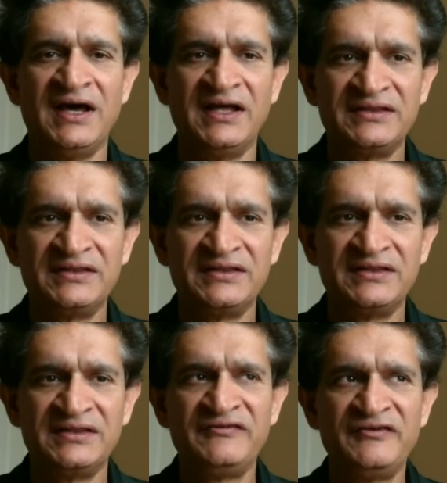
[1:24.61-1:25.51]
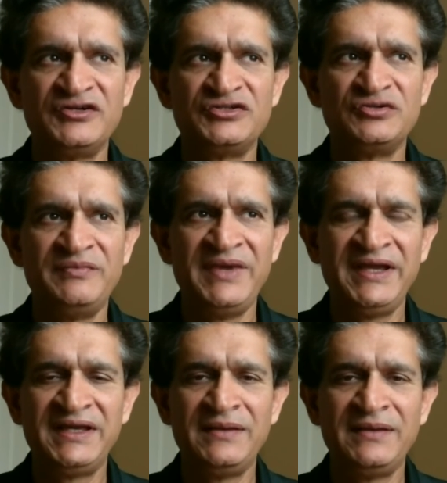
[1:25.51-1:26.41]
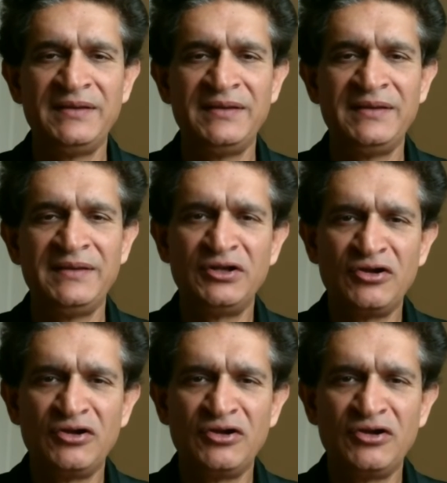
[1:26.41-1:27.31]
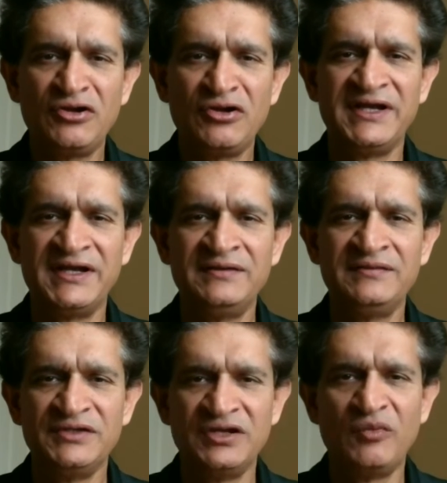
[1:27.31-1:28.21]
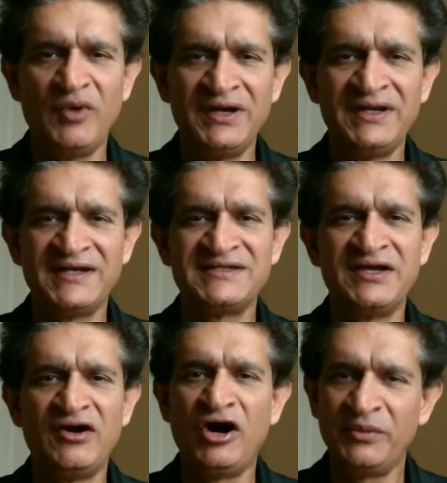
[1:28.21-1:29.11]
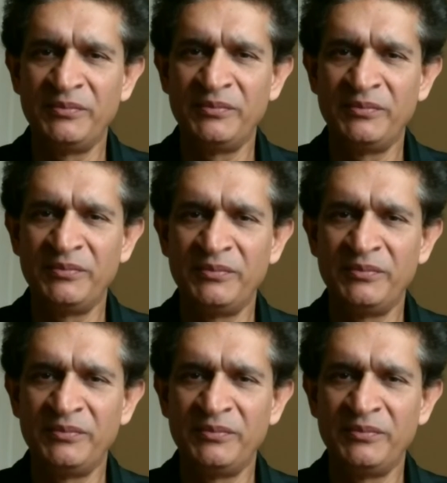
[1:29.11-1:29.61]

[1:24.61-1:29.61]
3-1 refers to making multiple copies of your data, one, let's say on-prem,